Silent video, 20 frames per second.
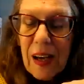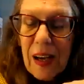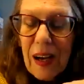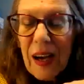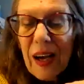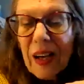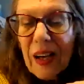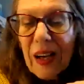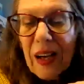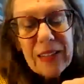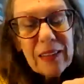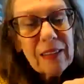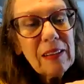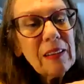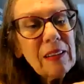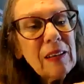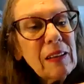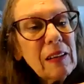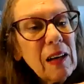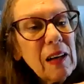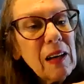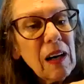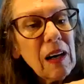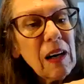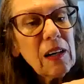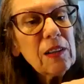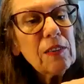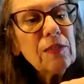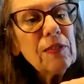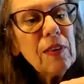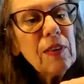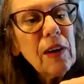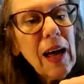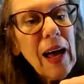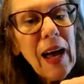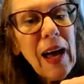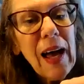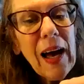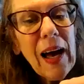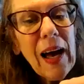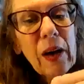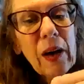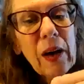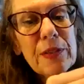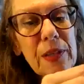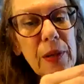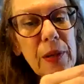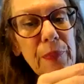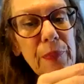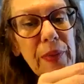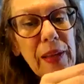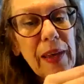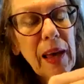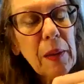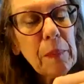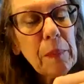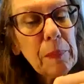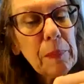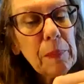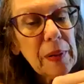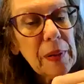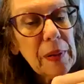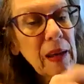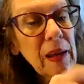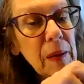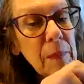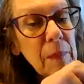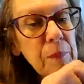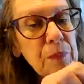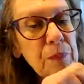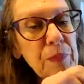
idea of how something can be.